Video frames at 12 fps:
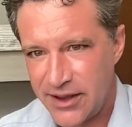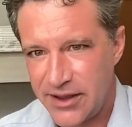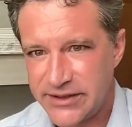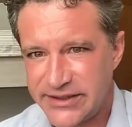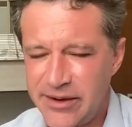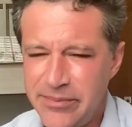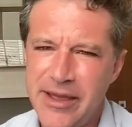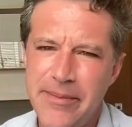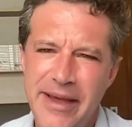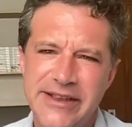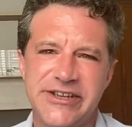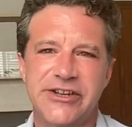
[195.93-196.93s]
send me a
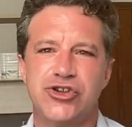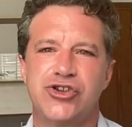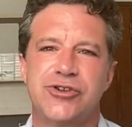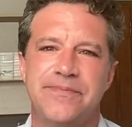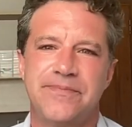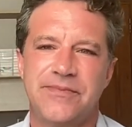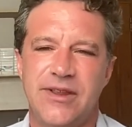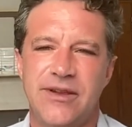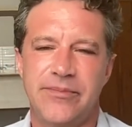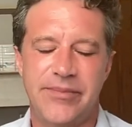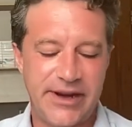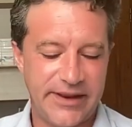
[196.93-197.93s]
message.
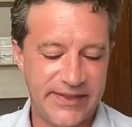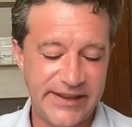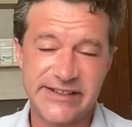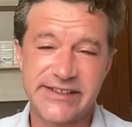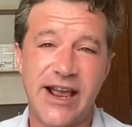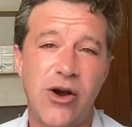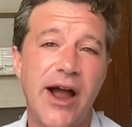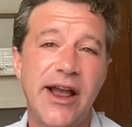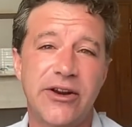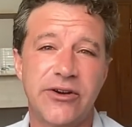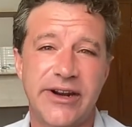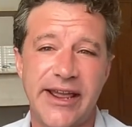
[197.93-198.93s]
But this is how I
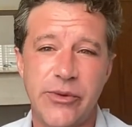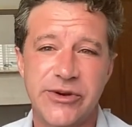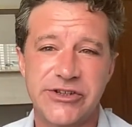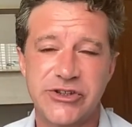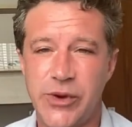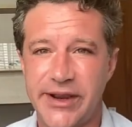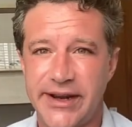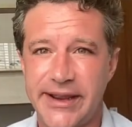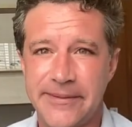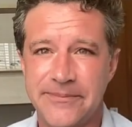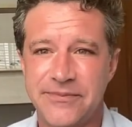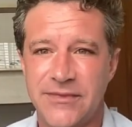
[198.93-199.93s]
learn languages quickly.
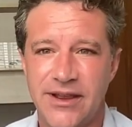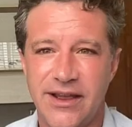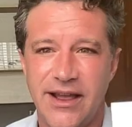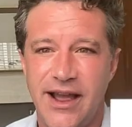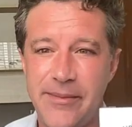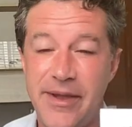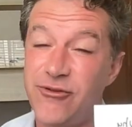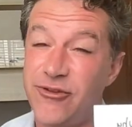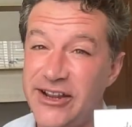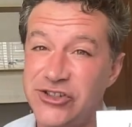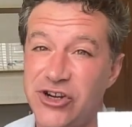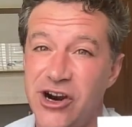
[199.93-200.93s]
I make
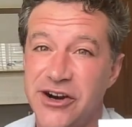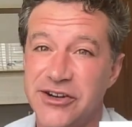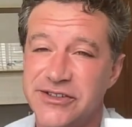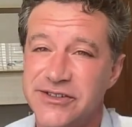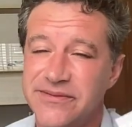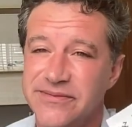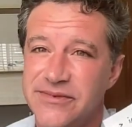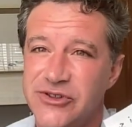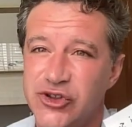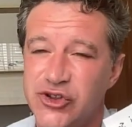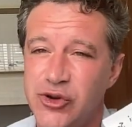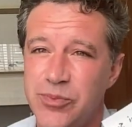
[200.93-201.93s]
flashcards.
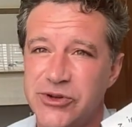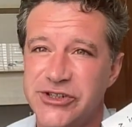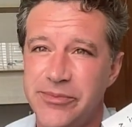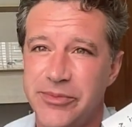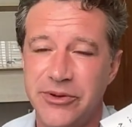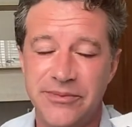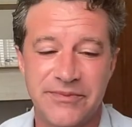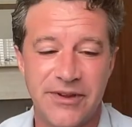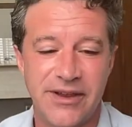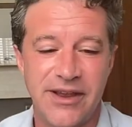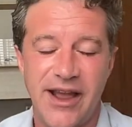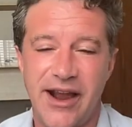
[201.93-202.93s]
Super simple.
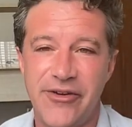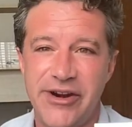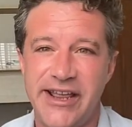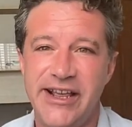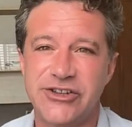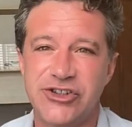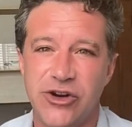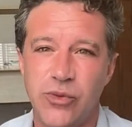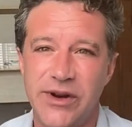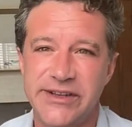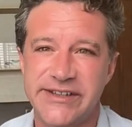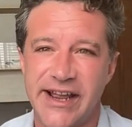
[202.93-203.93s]
I write English on
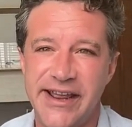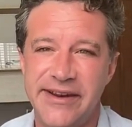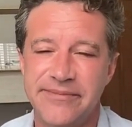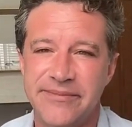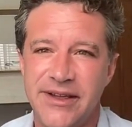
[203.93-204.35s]
one side